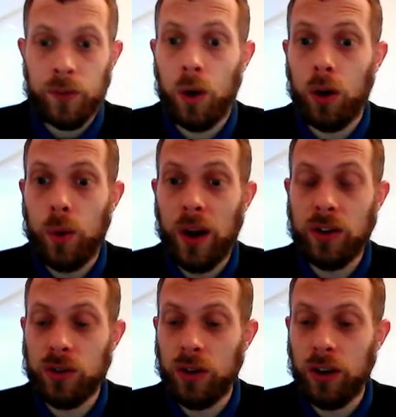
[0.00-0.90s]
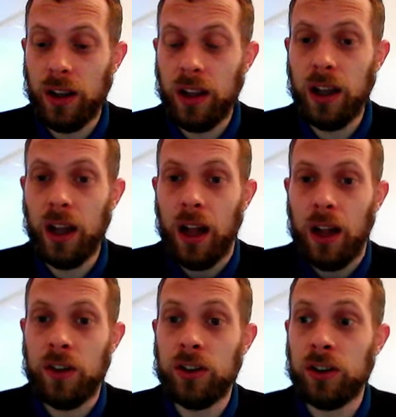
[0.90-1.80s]
Now on question E,
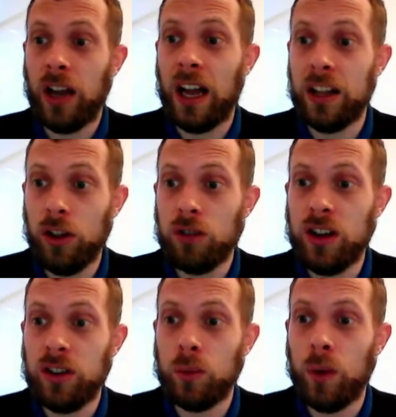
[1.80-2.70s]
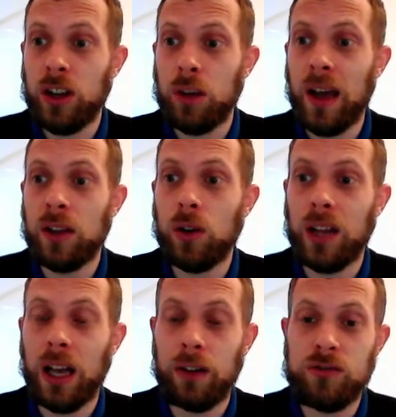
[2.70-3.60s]
this is another reason why you may
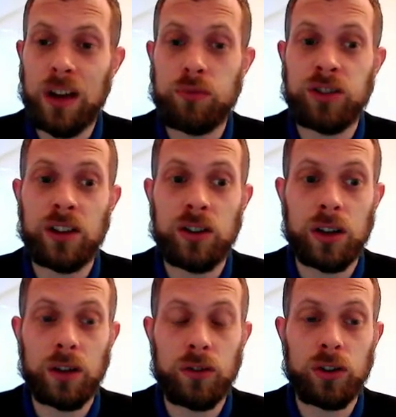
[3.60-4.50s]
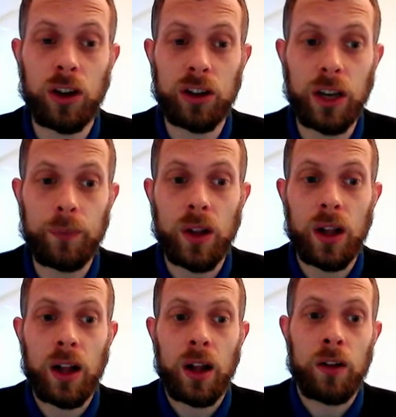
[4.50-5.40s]
not have a representative study.
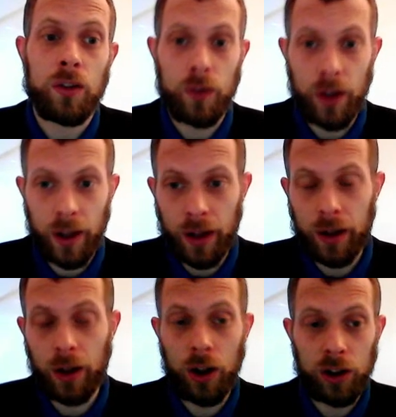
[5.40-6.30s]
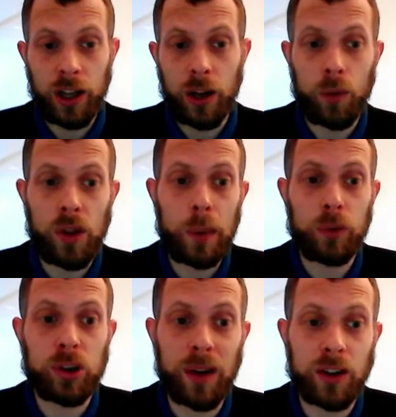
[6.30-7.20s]
Earlier
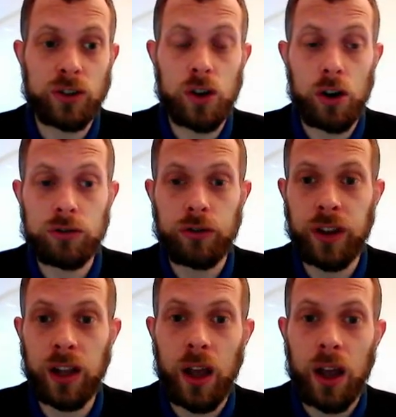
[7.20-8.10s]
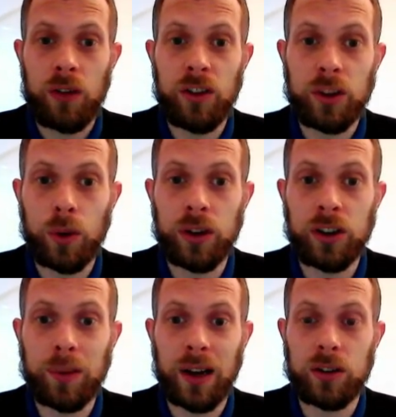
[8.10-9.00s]
it was about geography, and this one
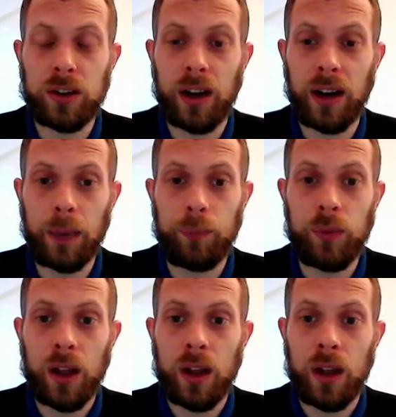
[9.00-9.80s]
is about time.